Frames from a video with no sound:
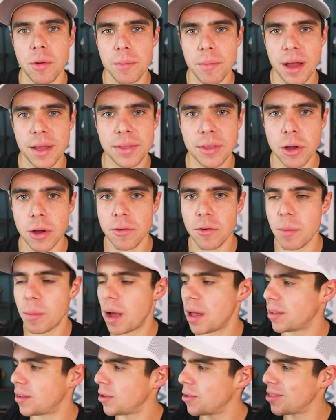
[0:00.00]
month over
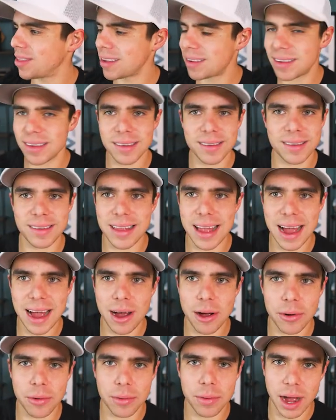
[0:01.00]
month. So this is
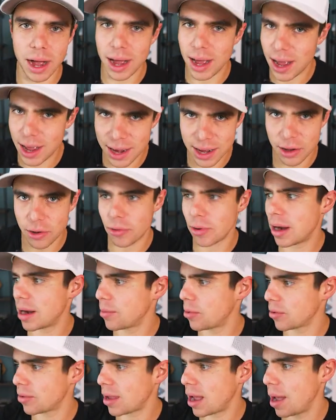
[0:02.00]
now an
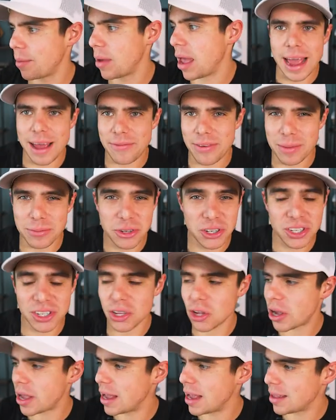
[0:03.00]
incredible time. If I'm just
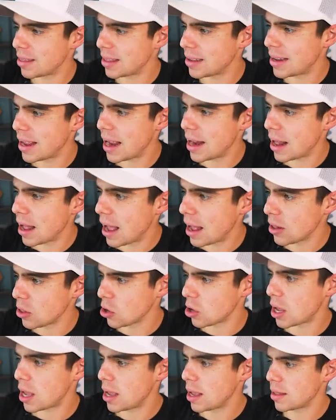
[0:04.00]
looking at the data and
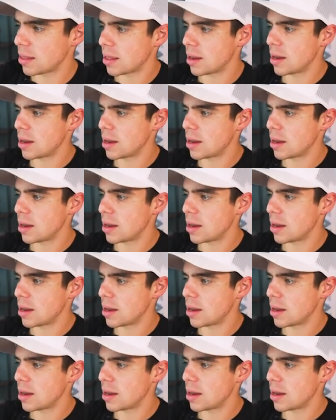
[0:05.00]
looking at the